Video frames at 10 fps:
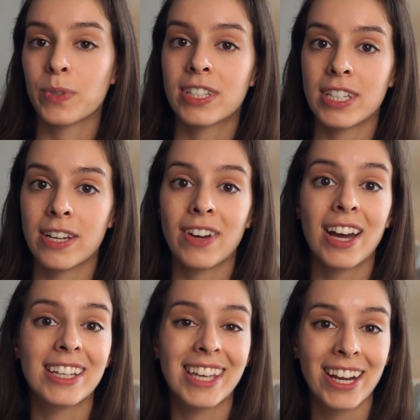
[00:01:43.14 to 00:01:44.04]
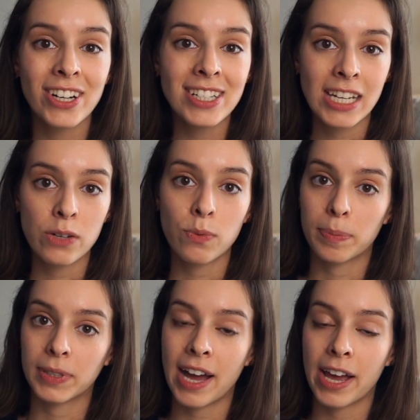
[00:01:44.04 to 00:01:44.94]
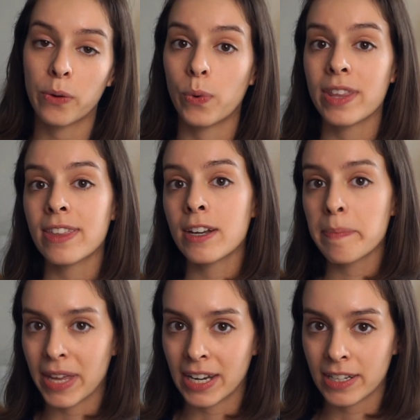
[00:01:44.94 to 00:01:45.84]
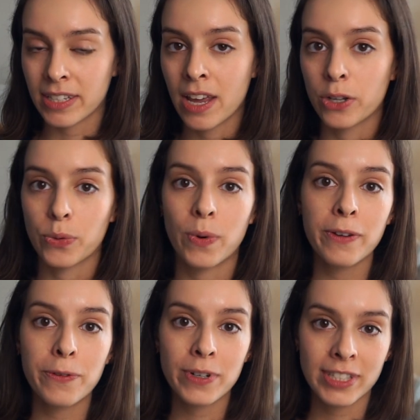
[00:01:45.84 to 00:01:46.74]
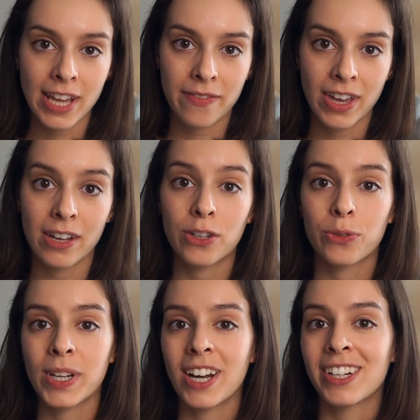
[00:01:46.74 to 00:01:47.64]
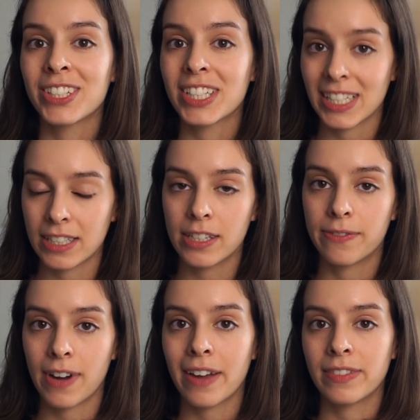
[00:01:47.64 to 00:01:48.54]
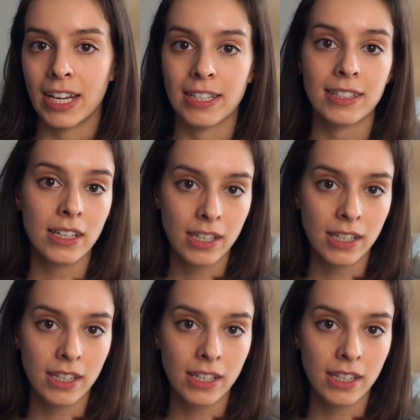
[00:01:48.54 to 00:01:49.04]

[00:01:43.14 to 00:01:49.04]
receive a guaranteed reply within a minute, 24 7, 365 days a